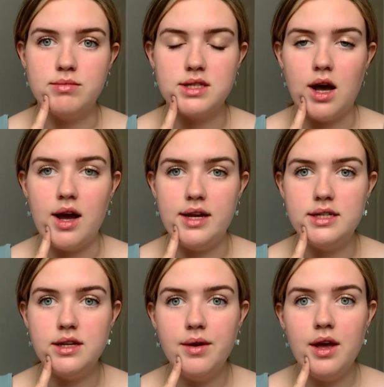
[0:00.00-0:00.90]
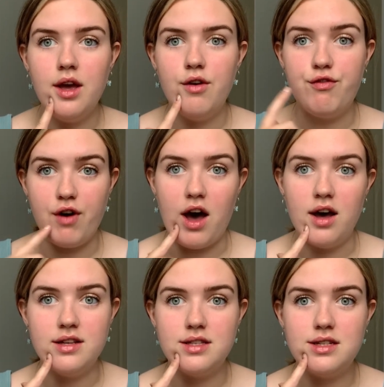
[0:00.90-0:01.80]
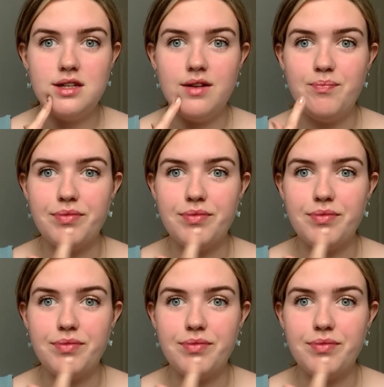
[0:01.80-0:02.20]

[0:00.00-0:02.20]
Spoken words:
side first,